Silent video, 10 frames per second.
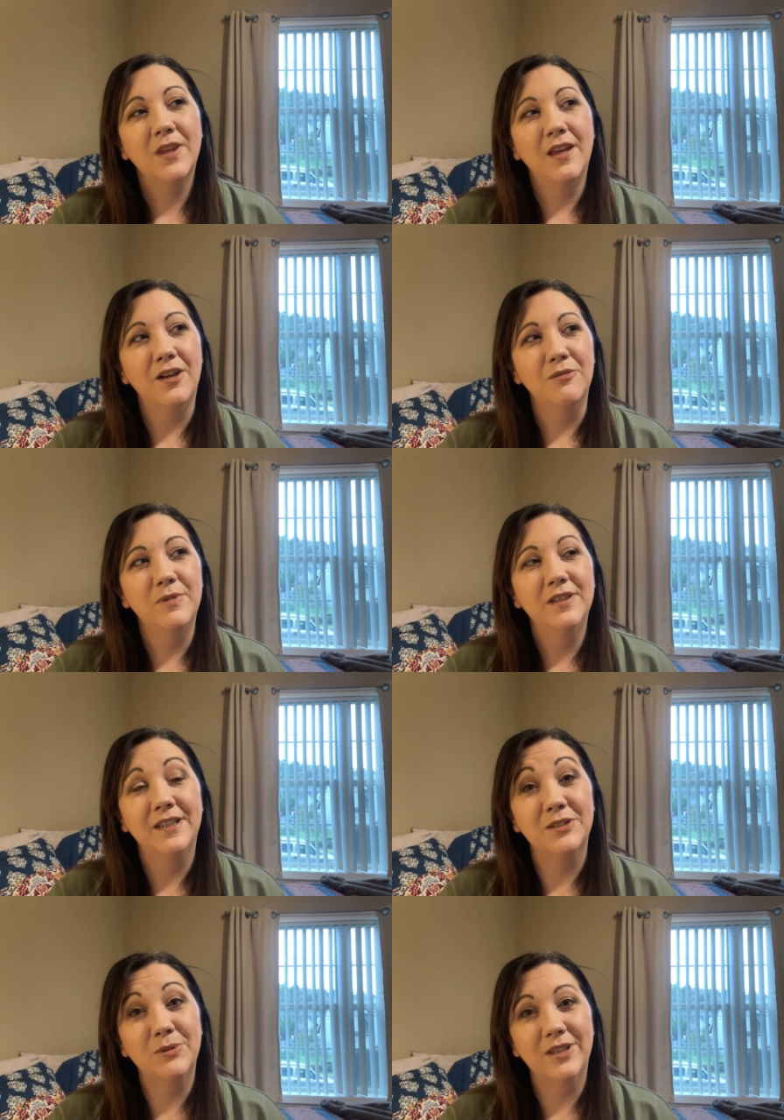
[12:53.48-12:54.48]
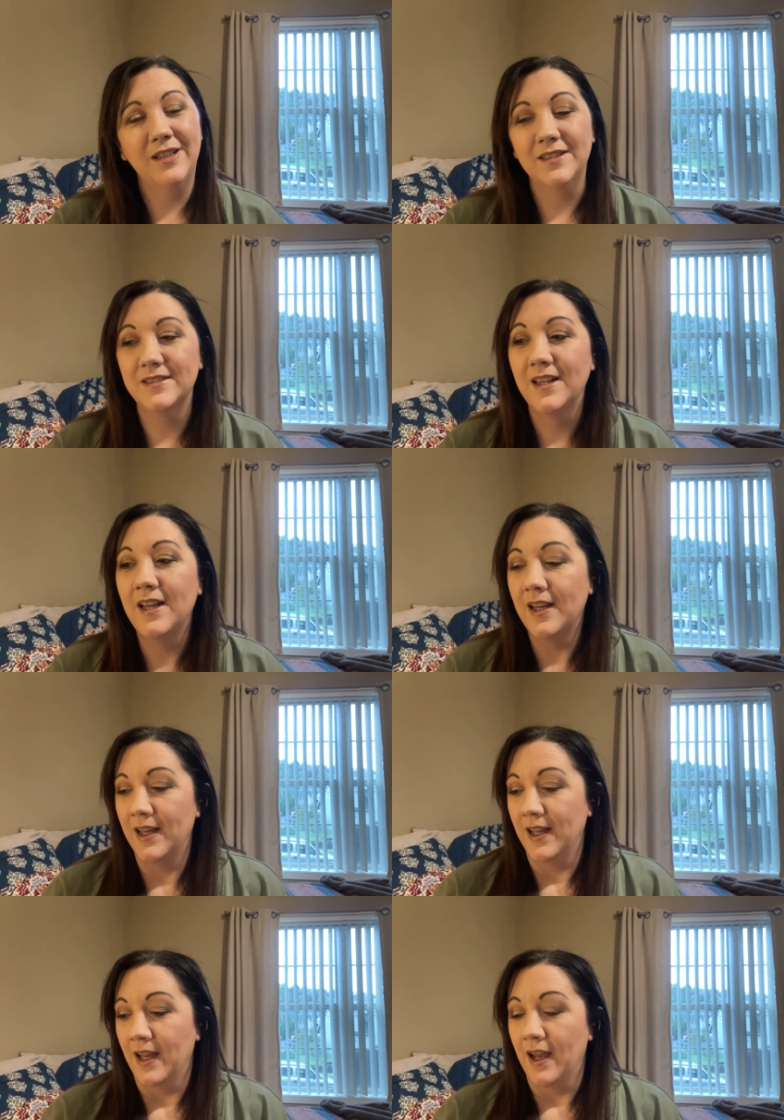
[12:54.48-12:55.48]
um, that's really nice.
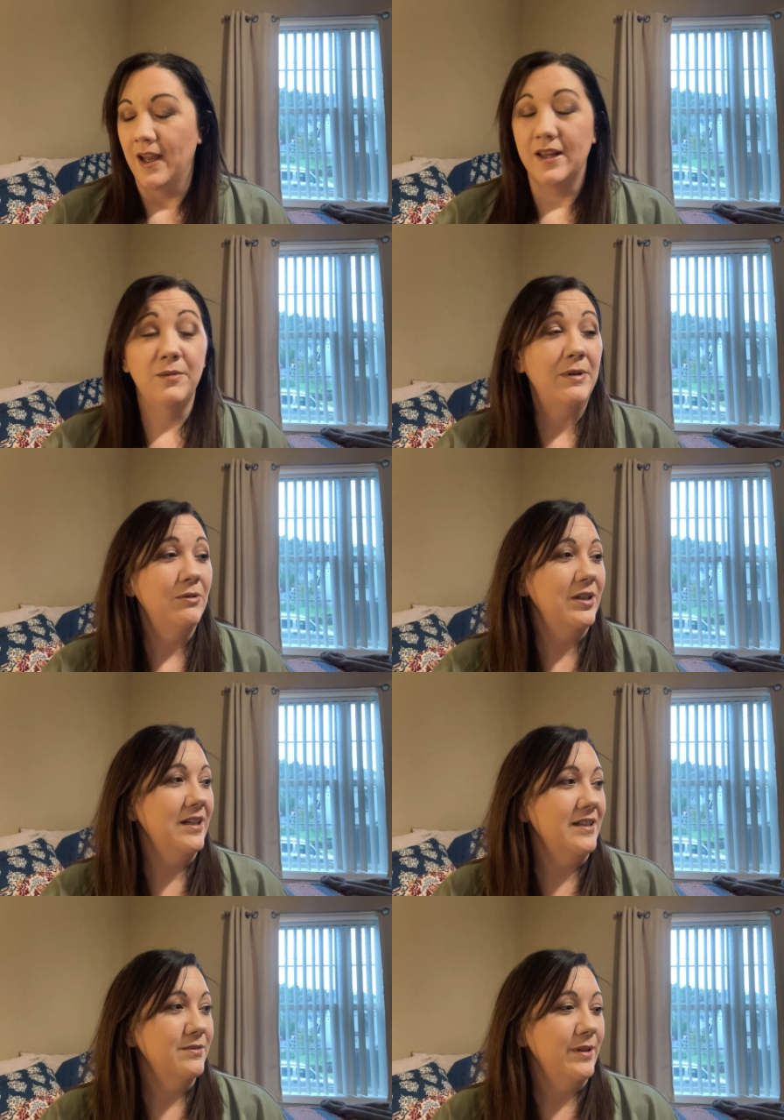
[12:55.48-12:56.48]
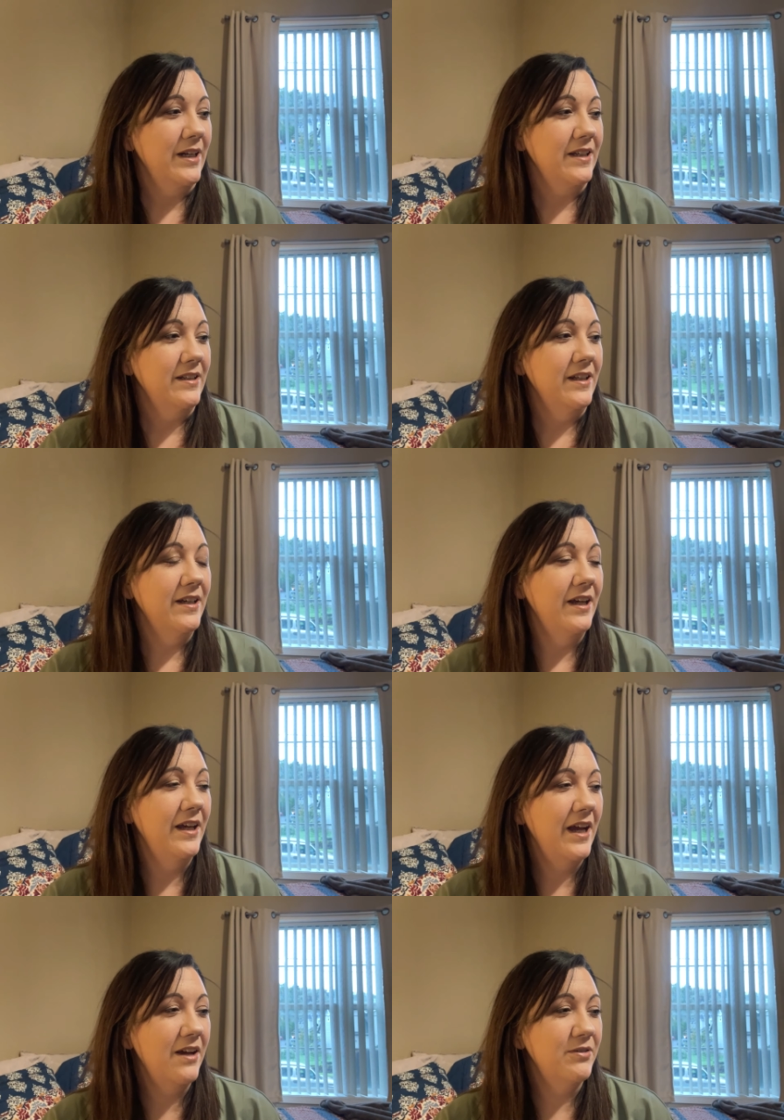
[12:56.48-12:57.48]
It'll be really nice when I can
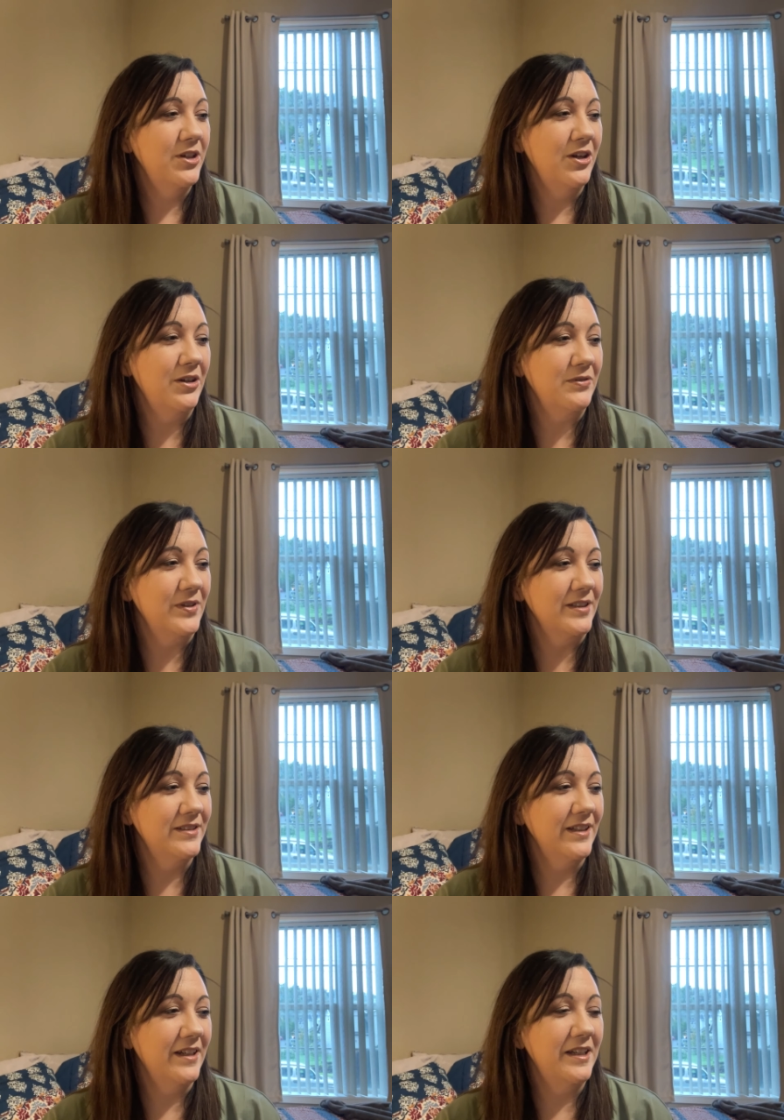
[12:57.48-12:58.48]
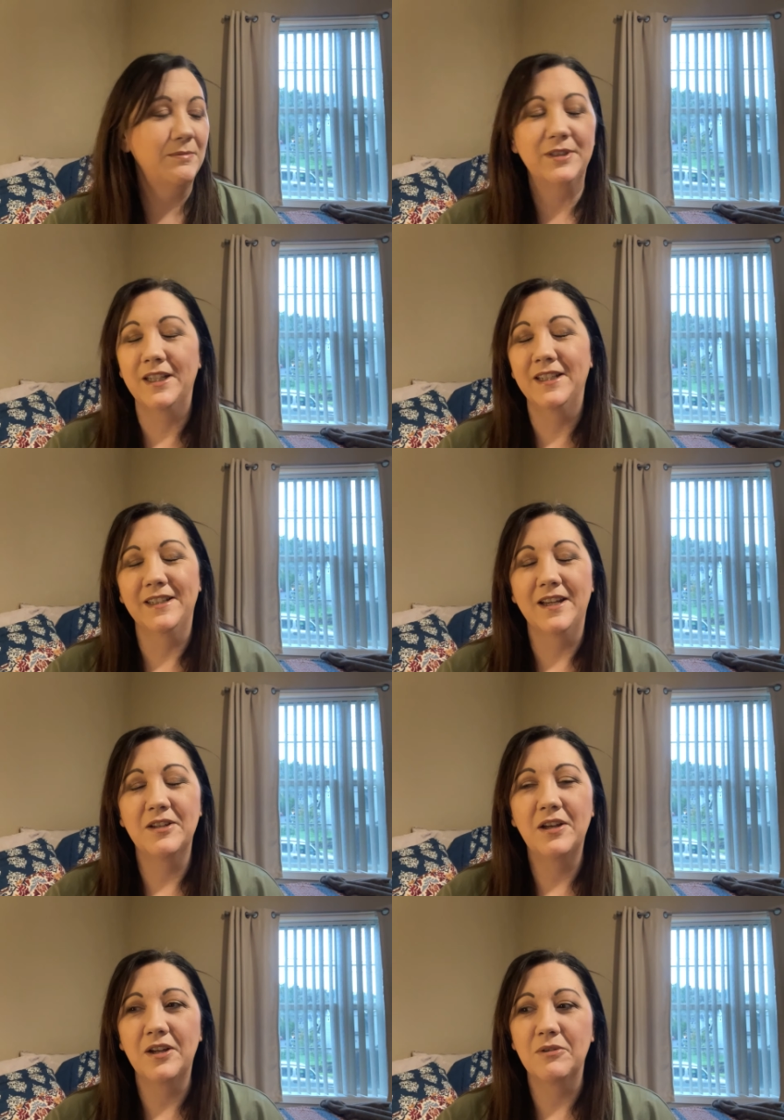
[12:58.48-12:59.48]
have an office. I keep saying
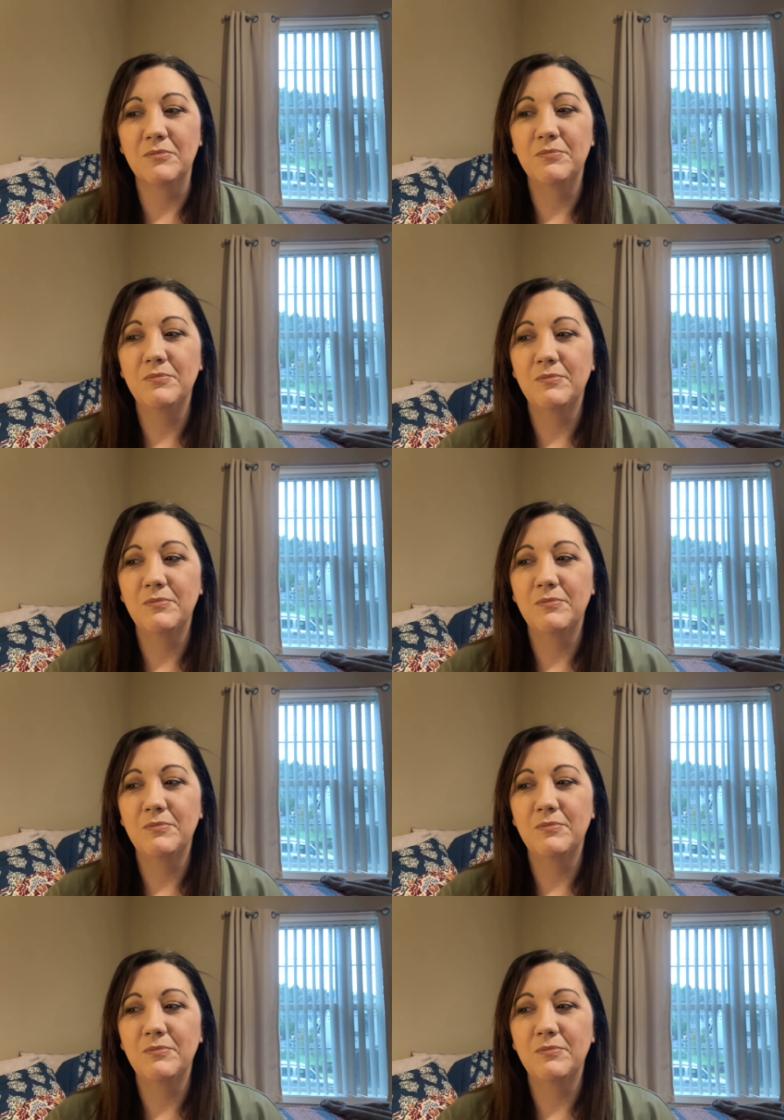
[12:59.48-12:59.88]
that, um,